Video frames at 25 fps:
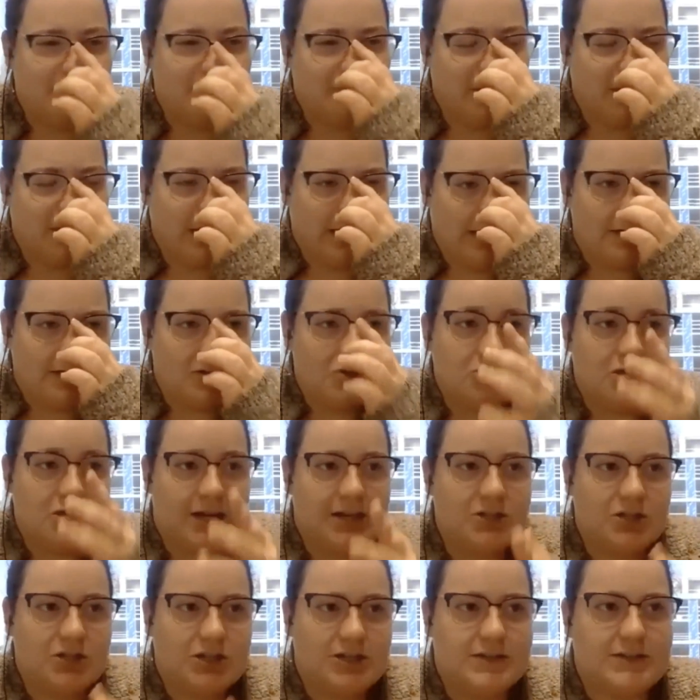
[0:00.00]
uh,
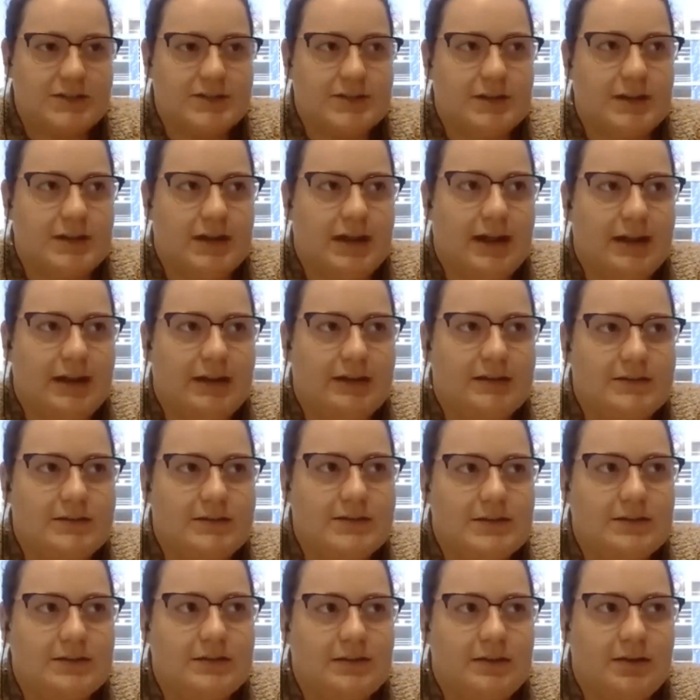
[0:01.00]
changes and
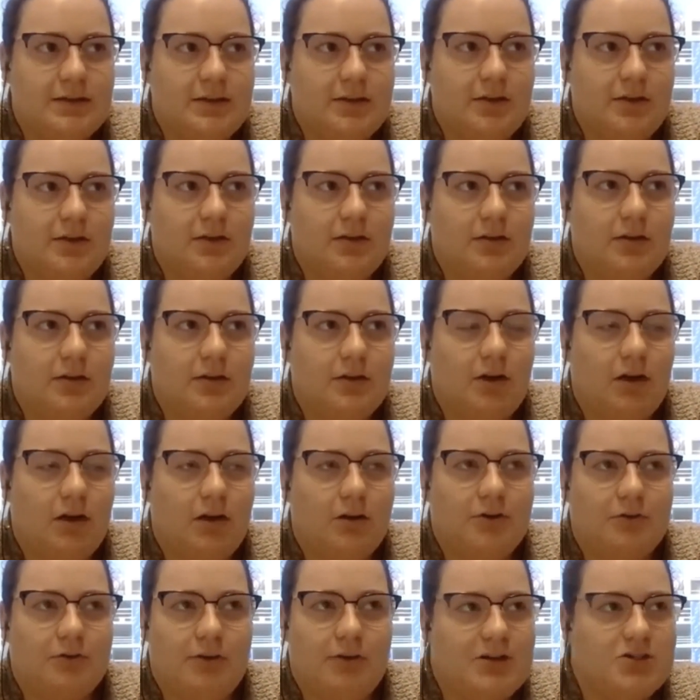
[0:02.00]

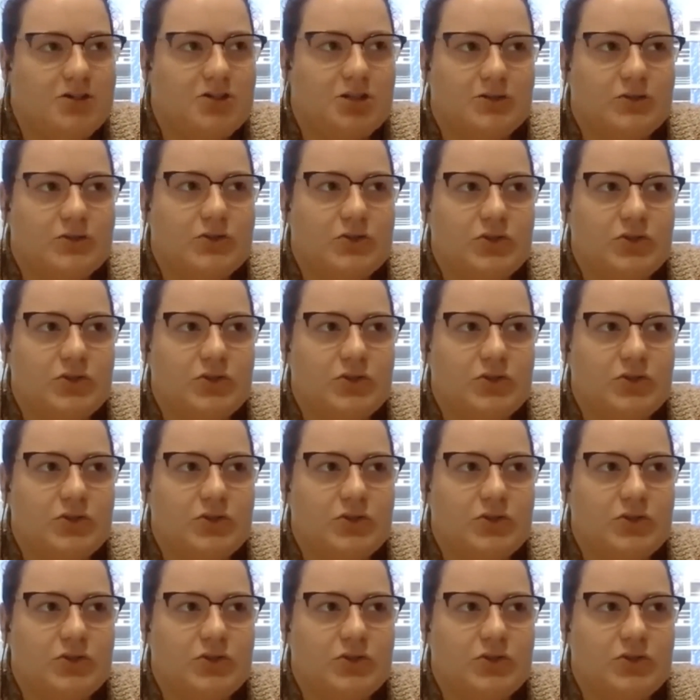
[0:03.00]
alterations